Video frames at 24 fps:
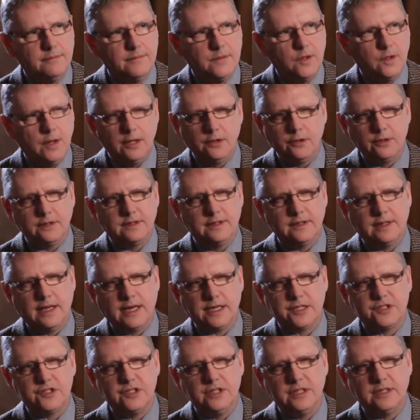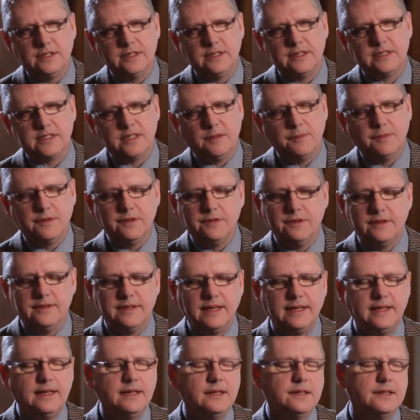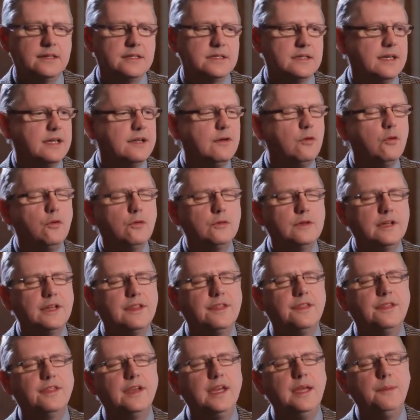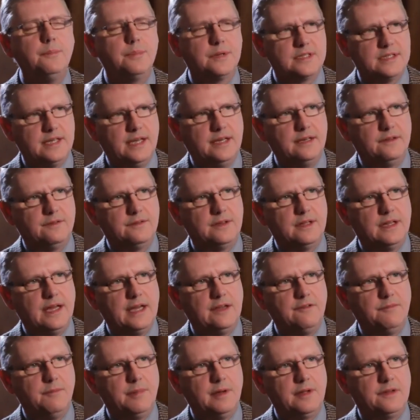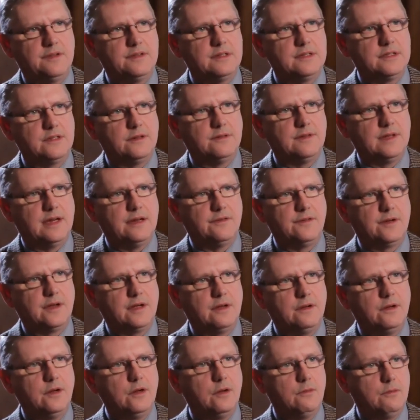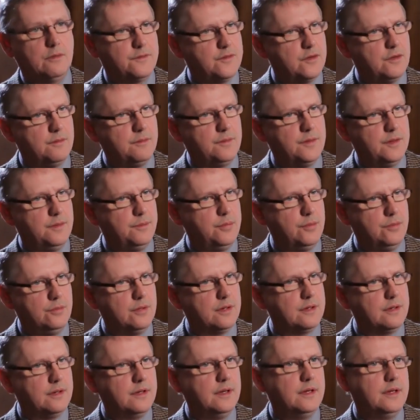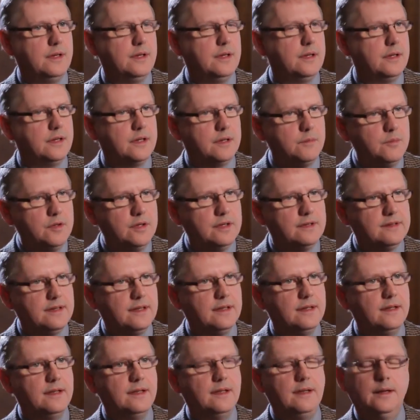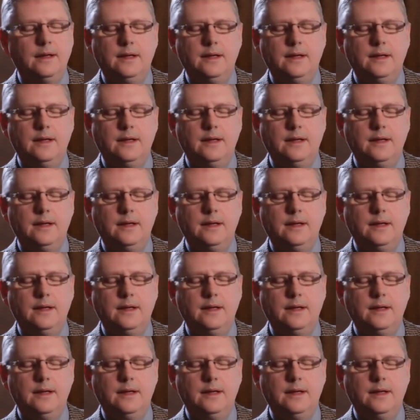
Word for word: Now, I looked at last year and it's something ridiculous like only 3% of the live births in South Africa were from the Boer community.